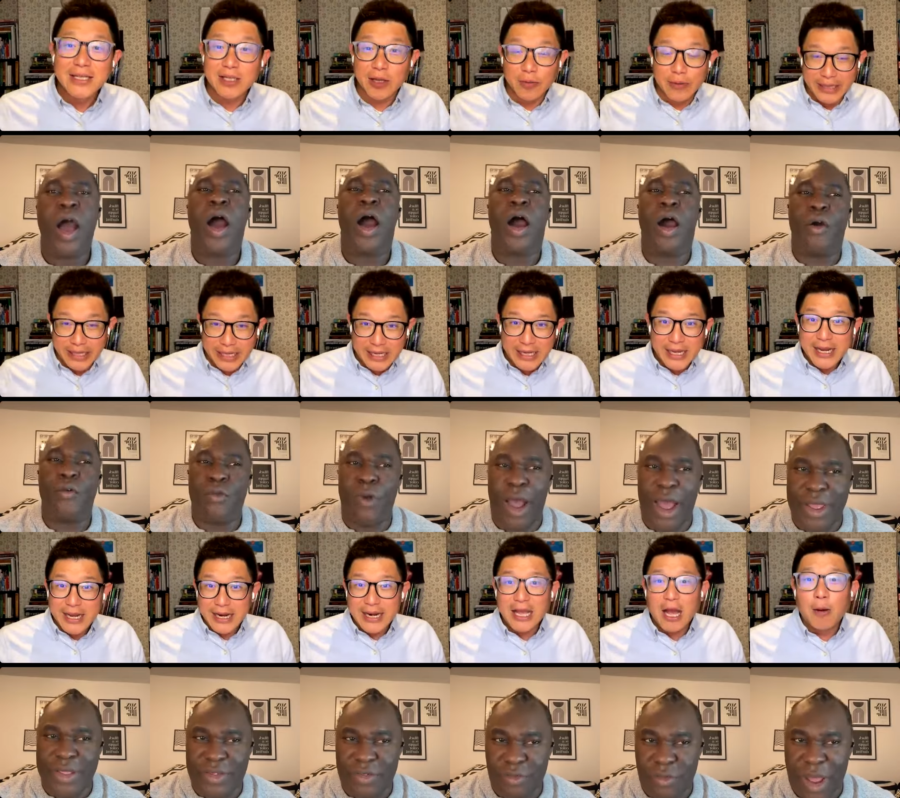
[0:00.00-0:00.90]
Speaker 1: So right, the,
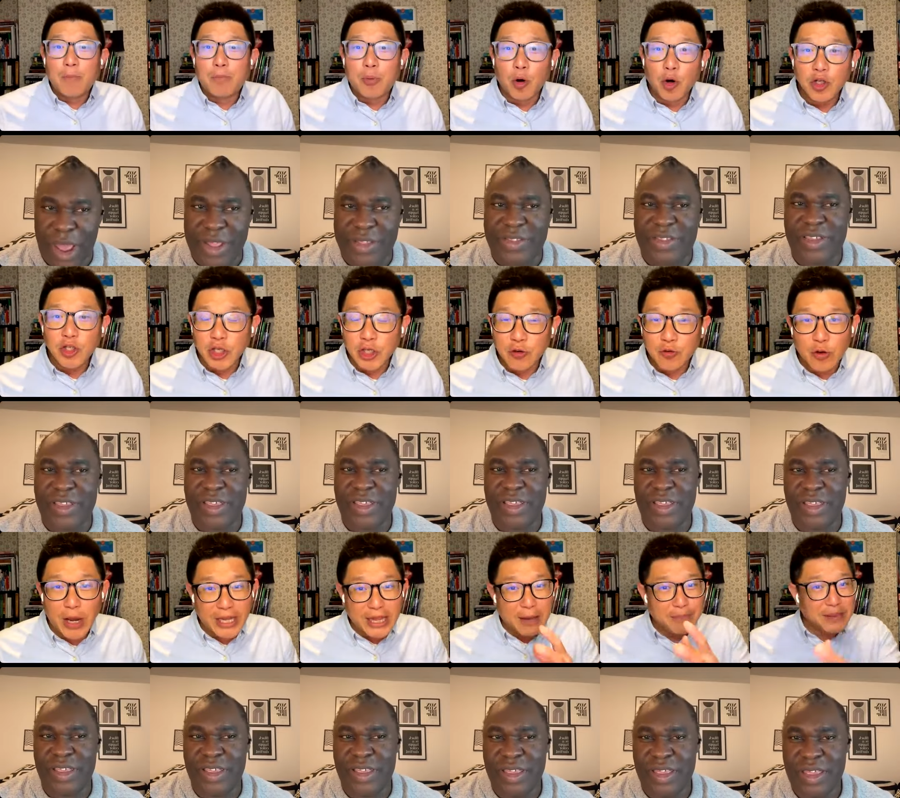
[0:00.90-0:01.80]
right. The abortion
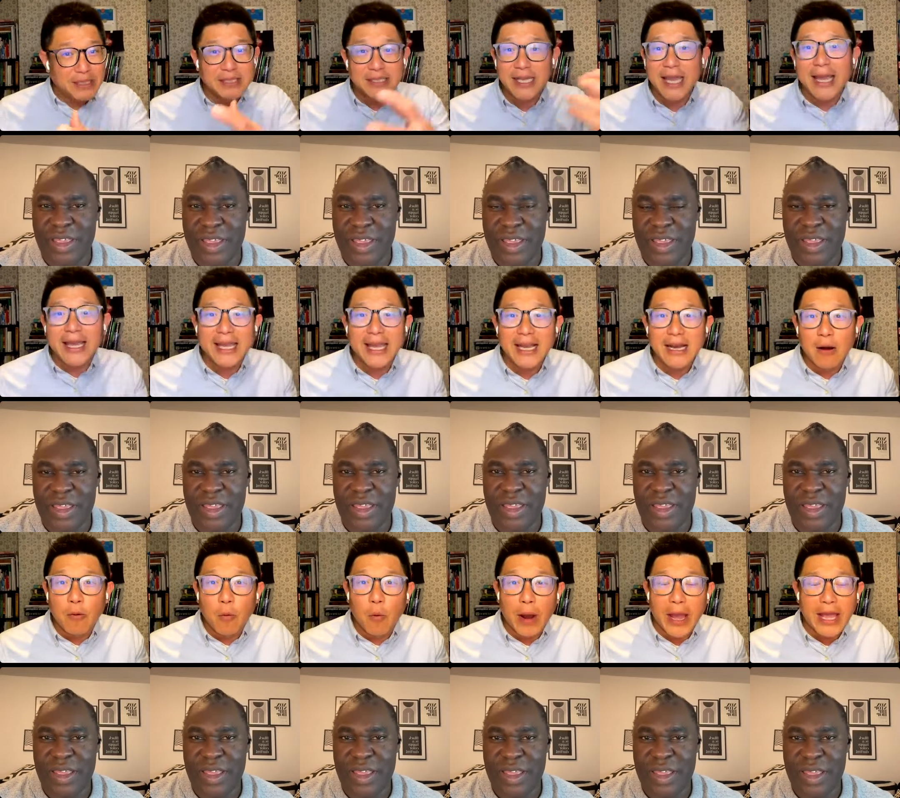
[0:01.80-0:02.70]
right have been taken
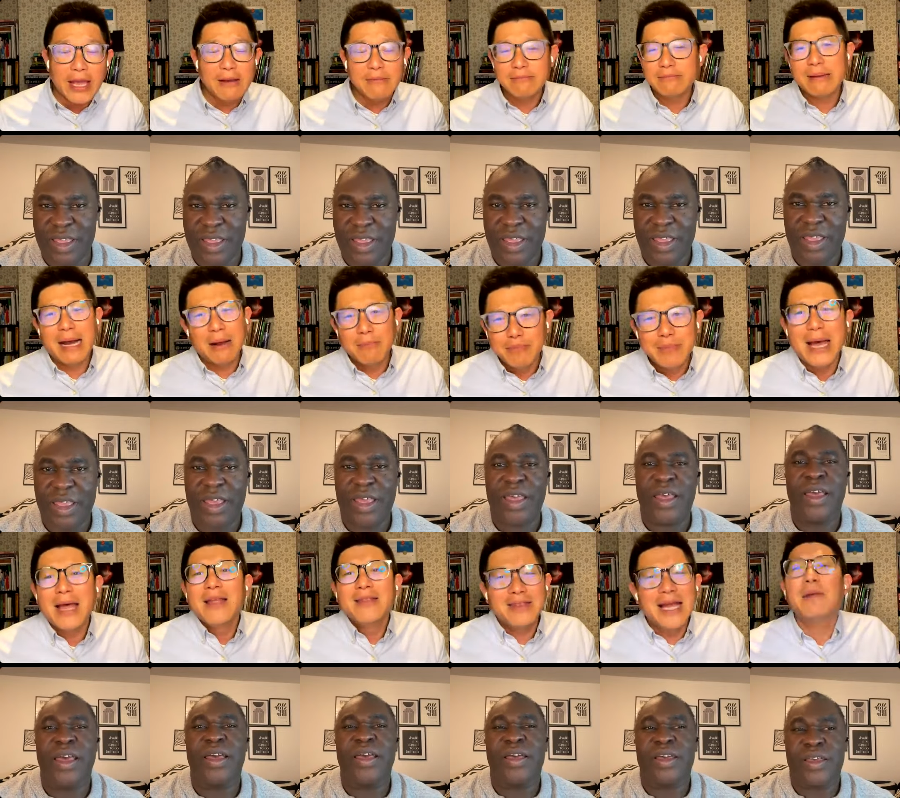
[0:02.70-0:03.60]
away. Uh,
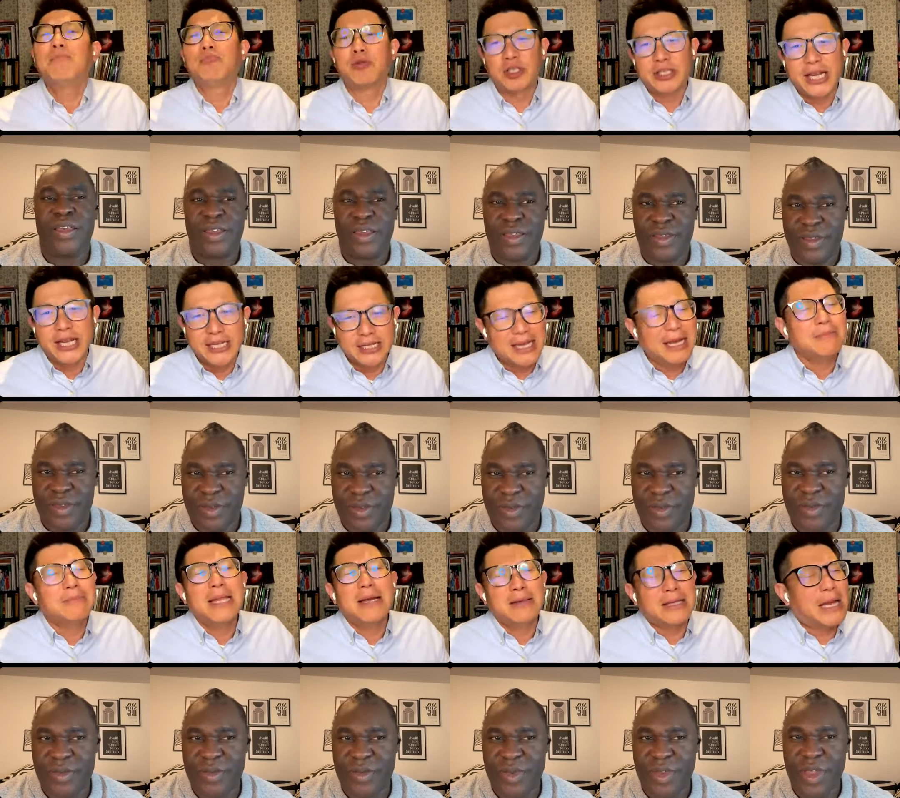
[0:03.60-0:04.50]
not not protect.
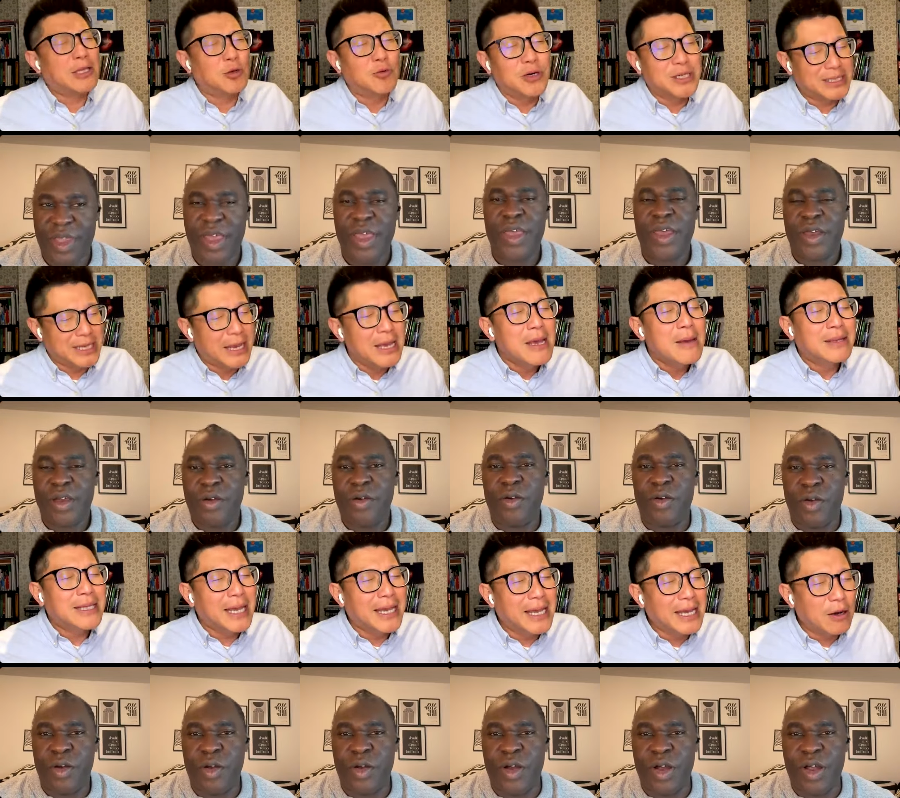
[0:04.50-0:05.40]
That, that I don't want to say
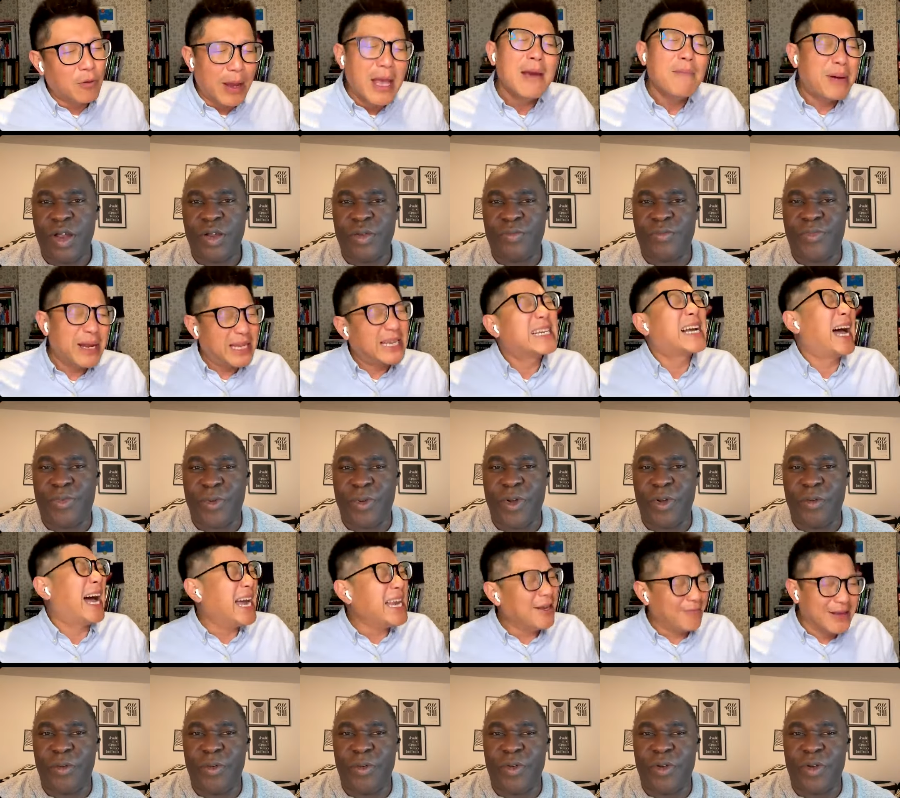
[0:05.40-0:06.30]
taking away, but
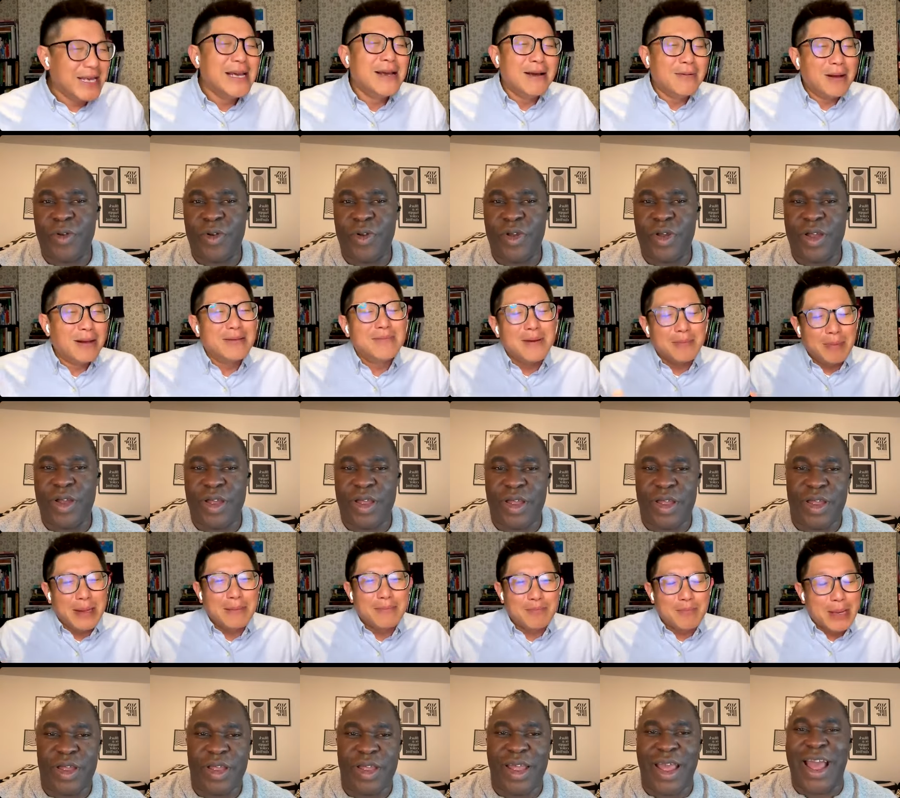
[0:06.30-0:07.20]
kind of. But,
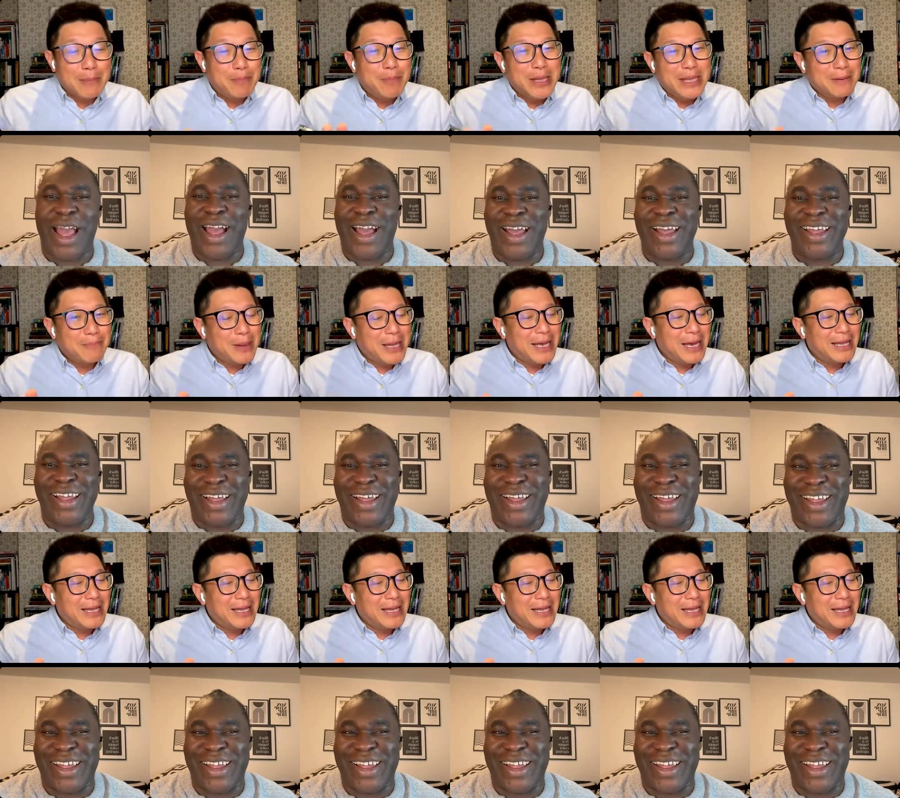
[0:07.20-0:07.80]
but, but, but, uh,